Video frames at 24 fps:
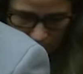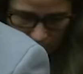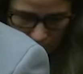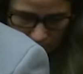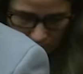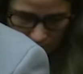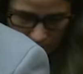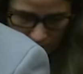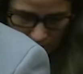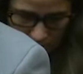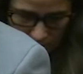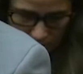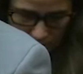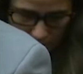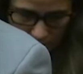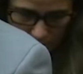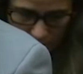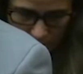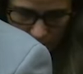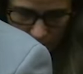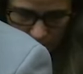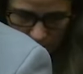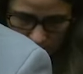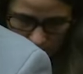
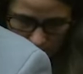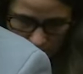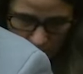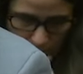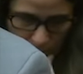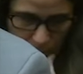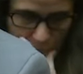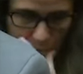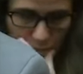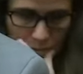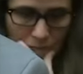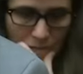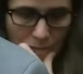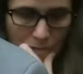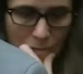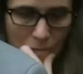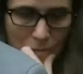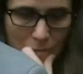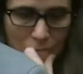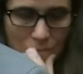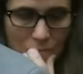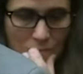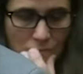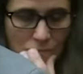
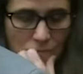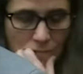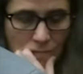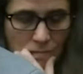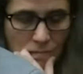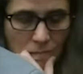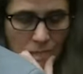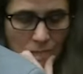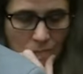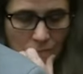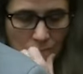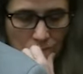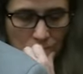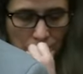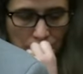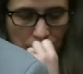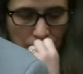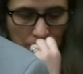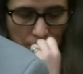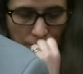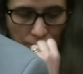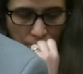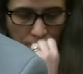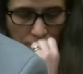
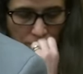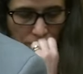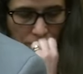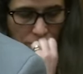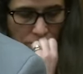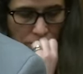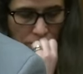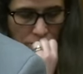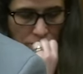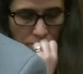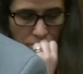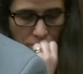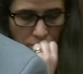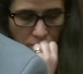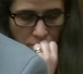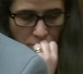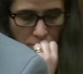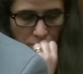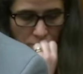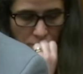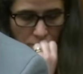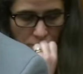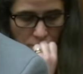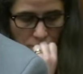
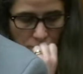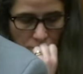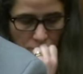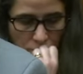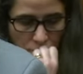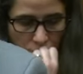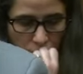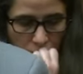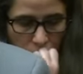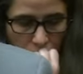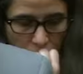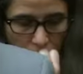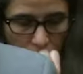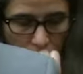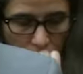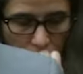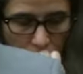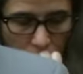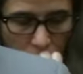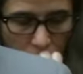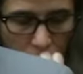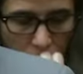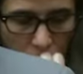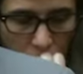
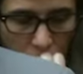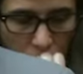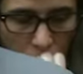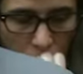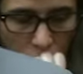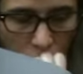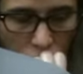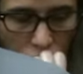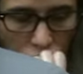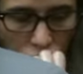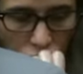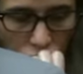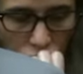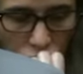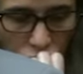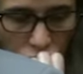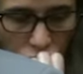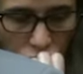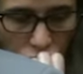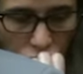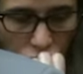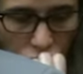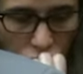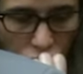
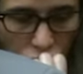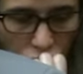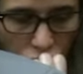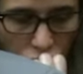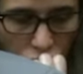(silent)